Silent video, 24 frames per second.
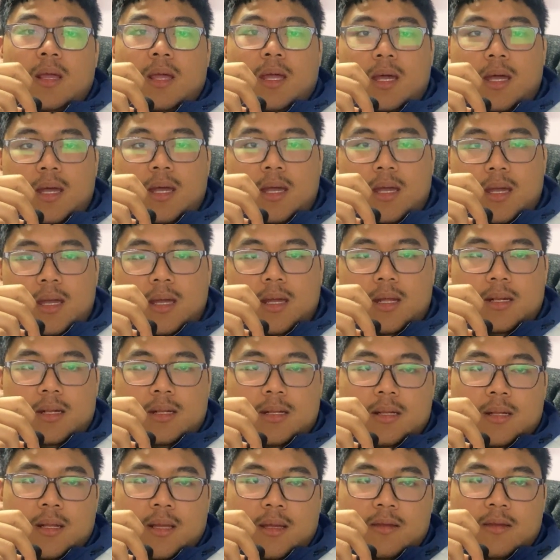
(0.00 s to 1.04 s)

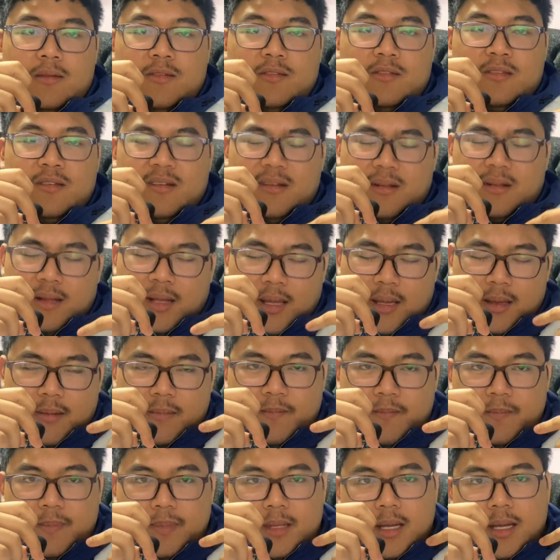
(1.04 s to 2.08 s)
And
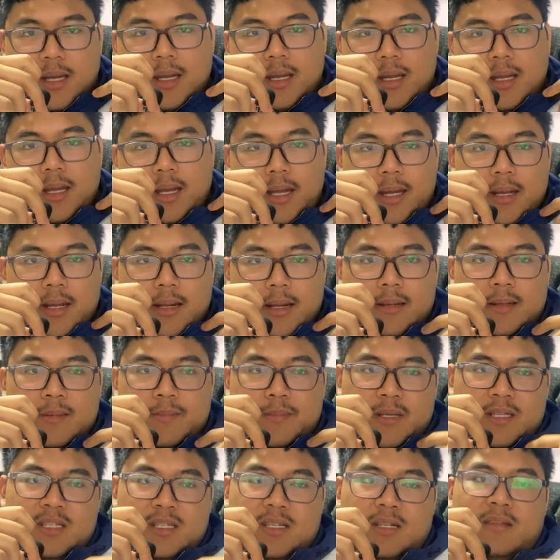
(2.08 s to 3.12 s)
the
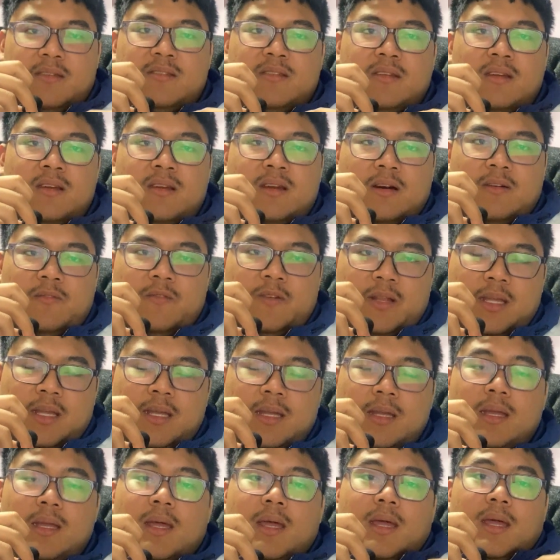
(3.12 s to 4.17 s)
patient is
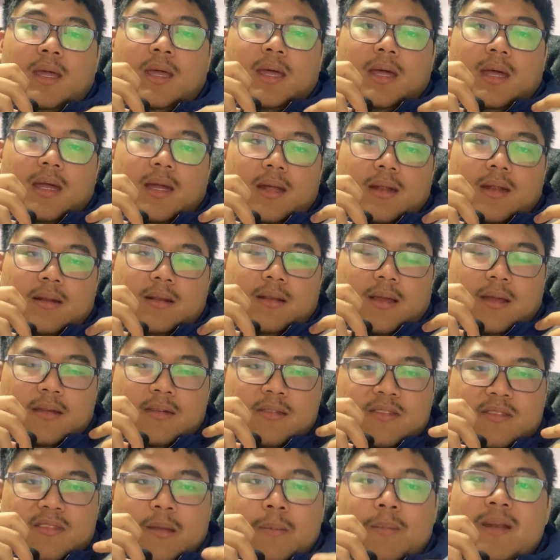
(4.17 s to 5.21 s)
recovering, and there is
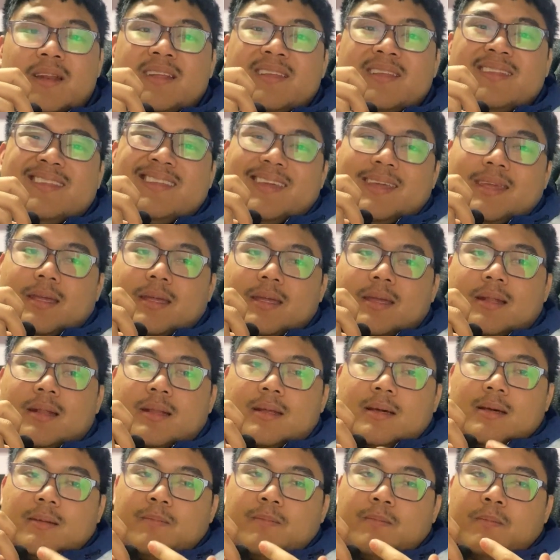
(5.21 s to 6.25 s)
stability in
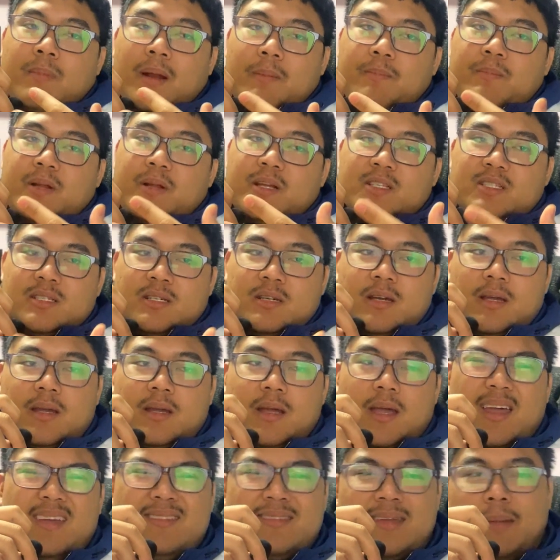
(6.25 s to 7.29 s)
the blood pressure,
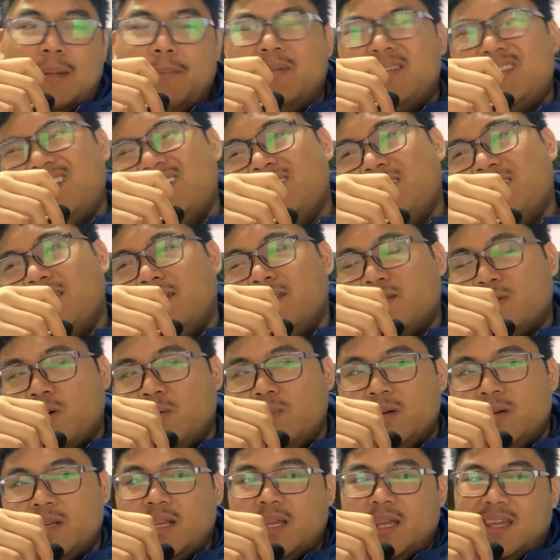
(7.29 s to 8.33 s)
as hypertension is
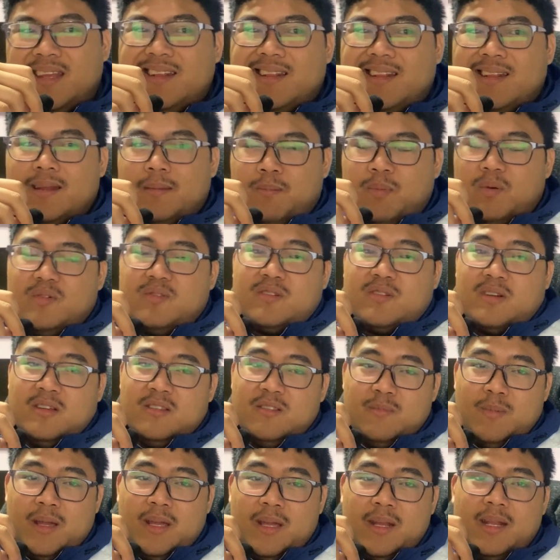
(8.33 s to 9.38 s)
common in the post
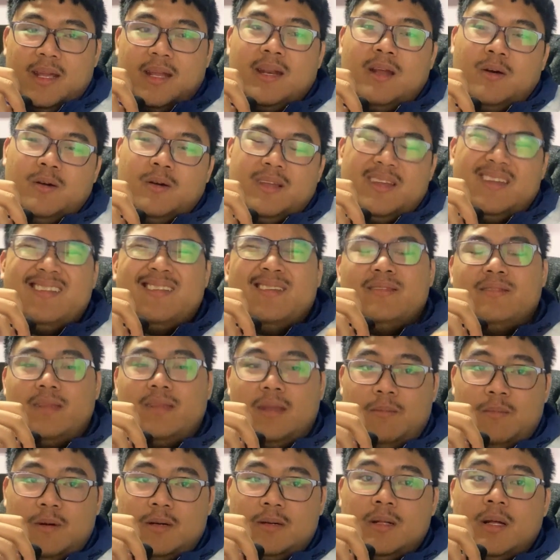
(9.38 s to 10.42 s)
transplant, and now it is
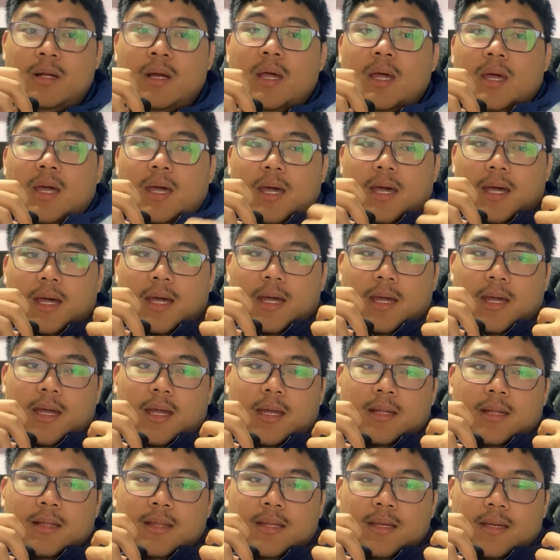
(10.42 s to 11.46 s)
stable.
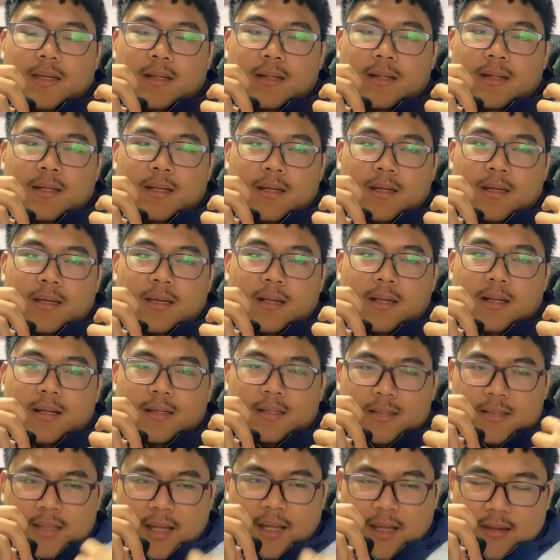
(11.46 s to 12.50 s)
And
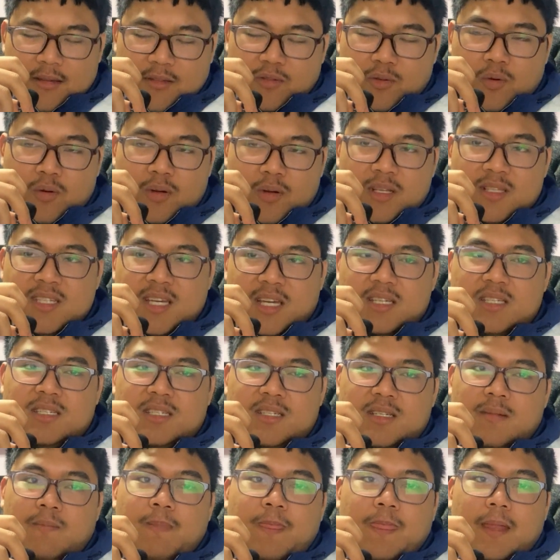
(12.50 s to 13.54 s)
there is no
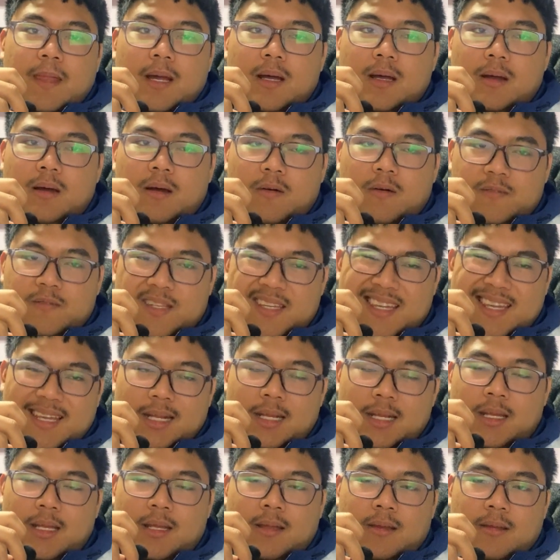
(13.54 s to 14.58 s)
rejection of the
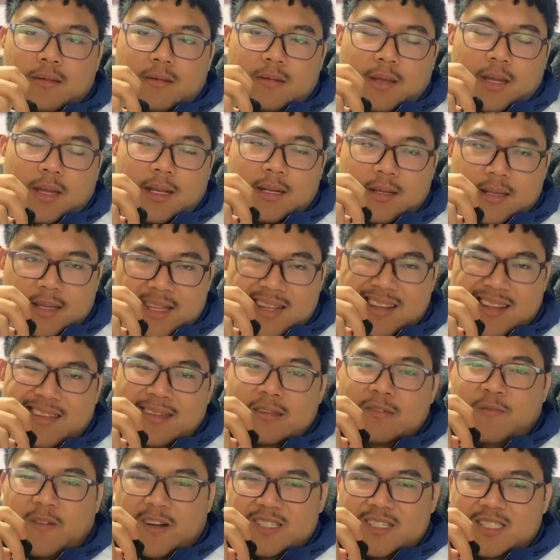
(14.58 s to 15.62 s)
kidney, and the kidney is
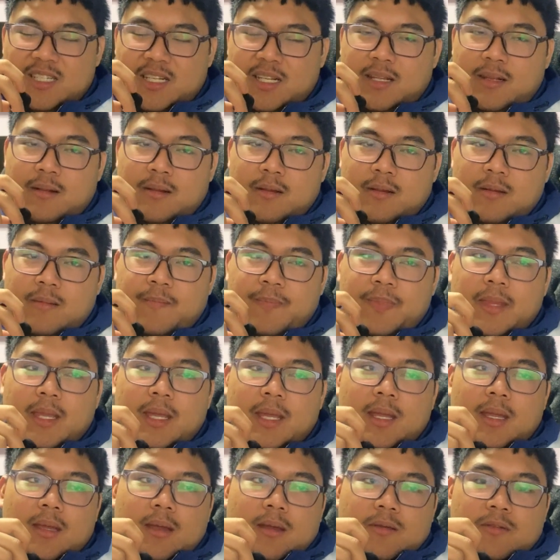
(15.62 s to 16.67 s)
functioning.
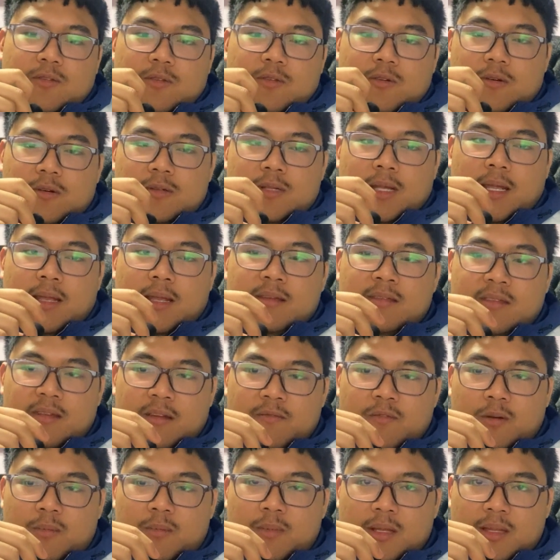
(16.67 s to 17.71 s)
So that is it
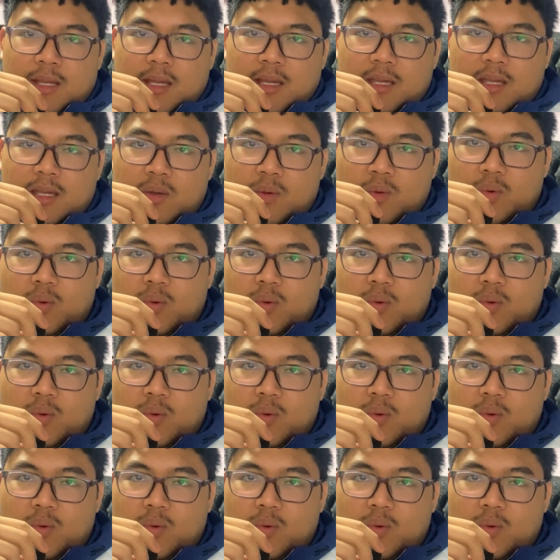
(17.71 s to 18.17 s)
from me. Thank you.